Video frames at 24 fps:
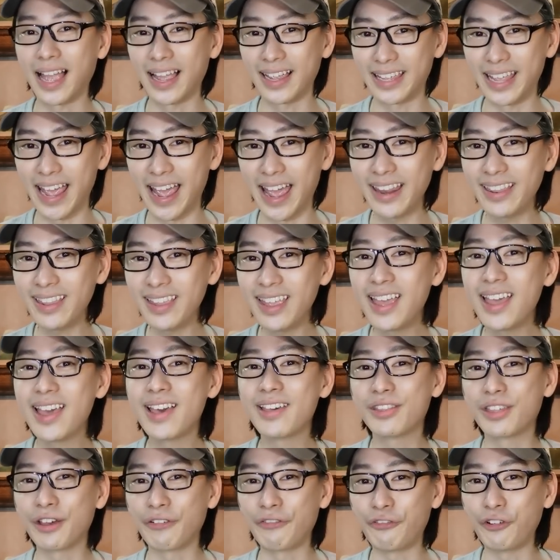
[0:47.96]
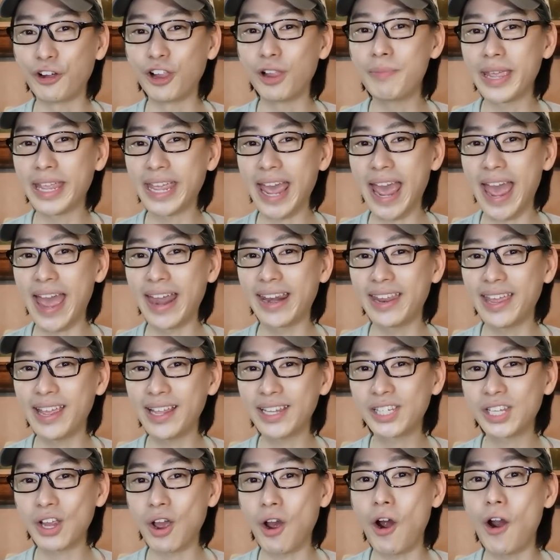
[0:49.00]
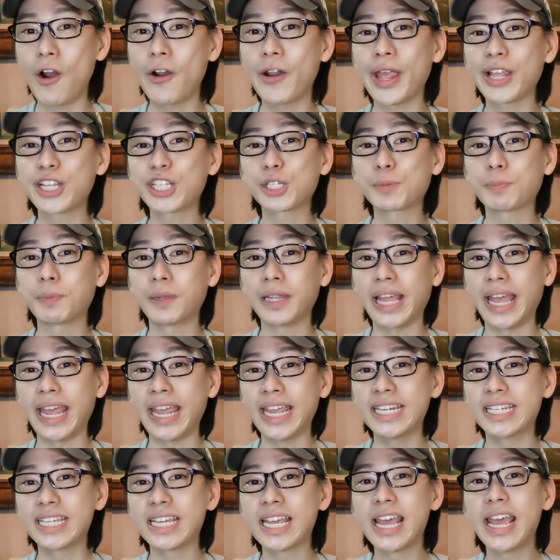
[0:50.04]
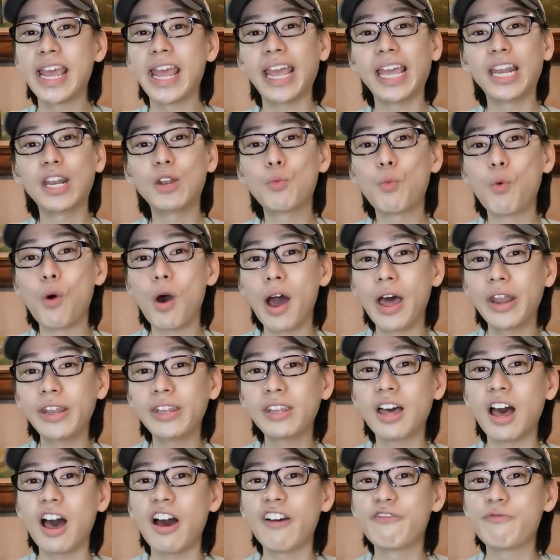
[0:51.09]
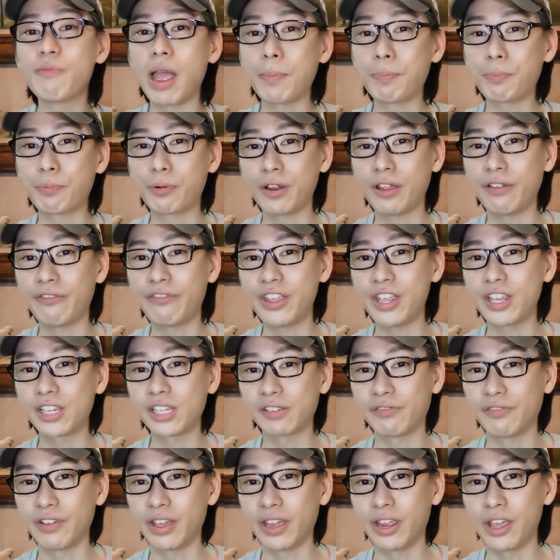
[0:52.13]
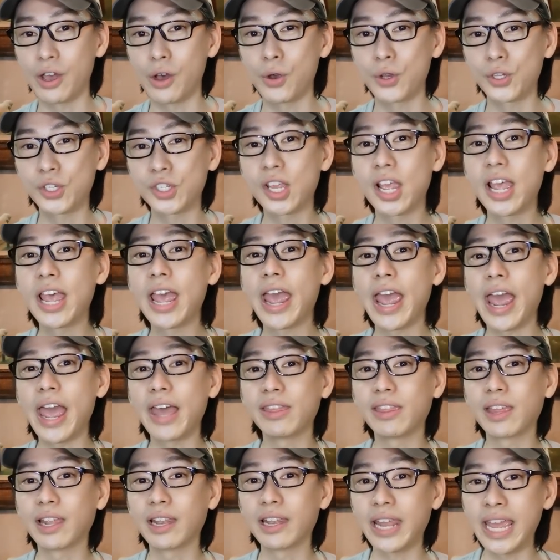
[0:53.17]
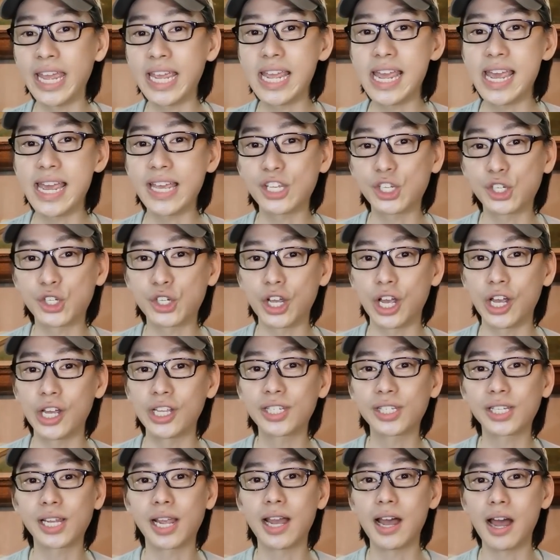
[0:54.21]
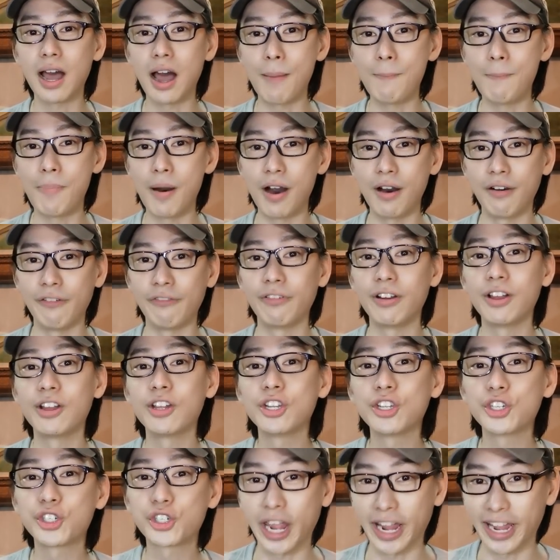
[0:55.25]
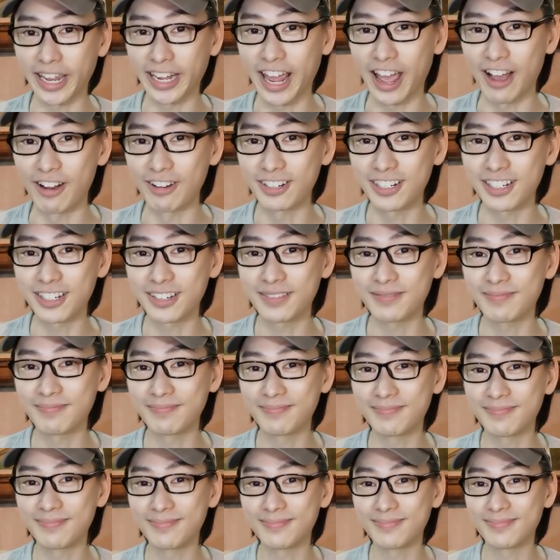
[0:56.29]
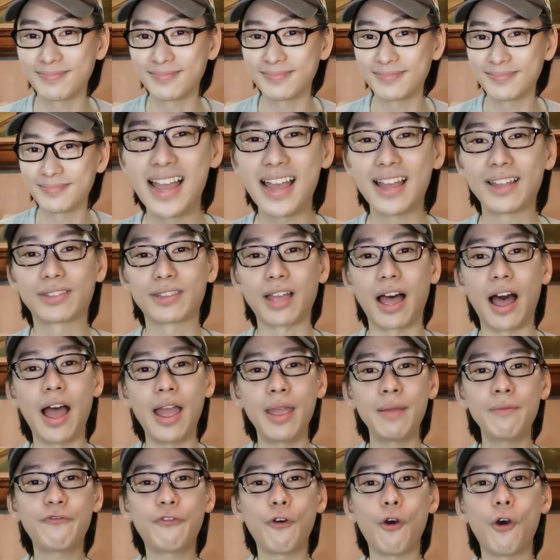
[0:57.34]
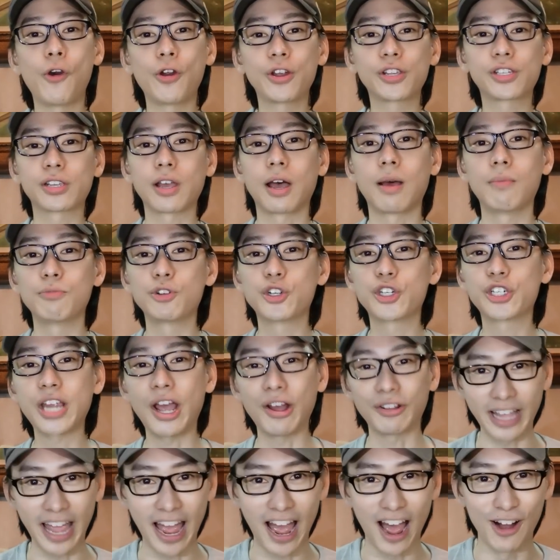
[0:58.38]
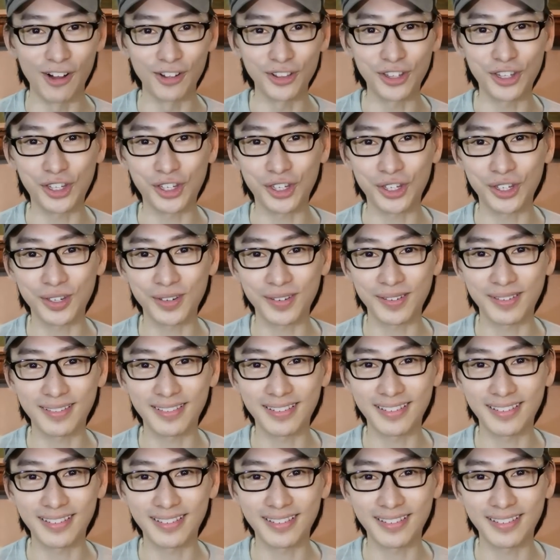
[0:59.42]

Again, the full mechanics are explained in one of my previous videos and the link is just above. Check it out. Time for some shoutouts.